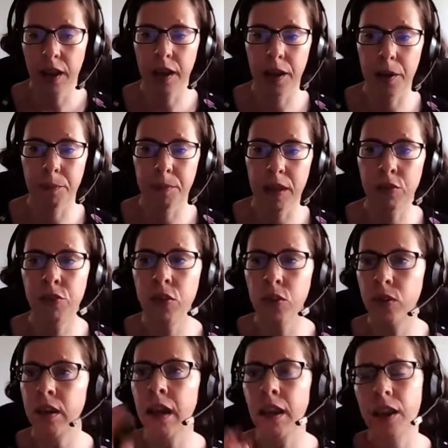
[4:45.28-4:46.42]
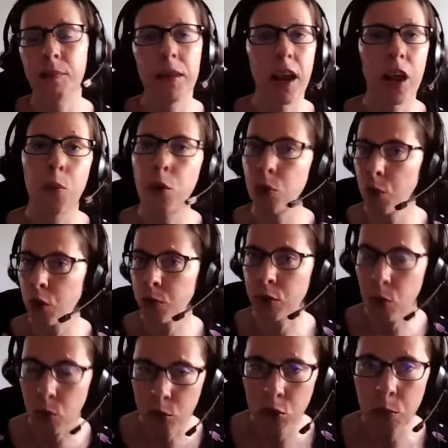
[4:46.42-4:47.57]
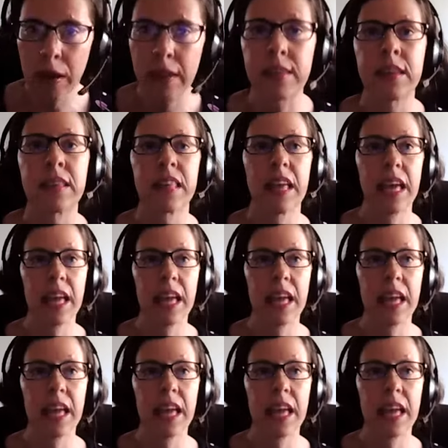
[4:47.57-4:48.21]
If you're telling me I want to work with older writers,